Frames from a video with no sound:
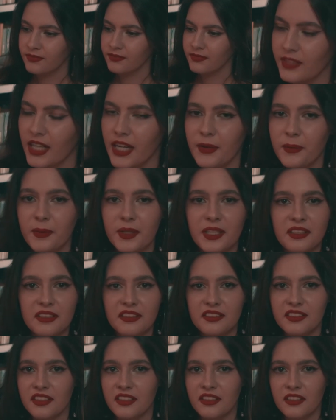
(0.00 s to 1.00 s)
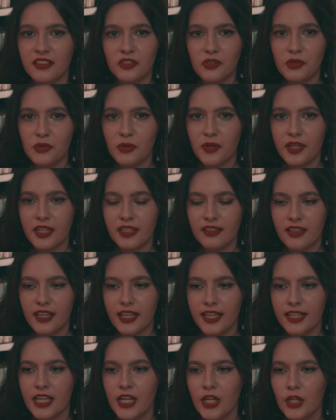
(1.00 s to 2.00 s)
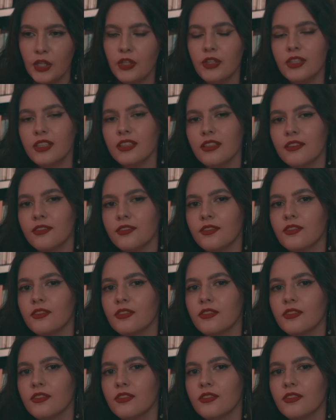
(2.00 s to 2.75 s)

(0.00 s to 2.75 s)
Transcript: I really didn't enjoy it. Like, you could have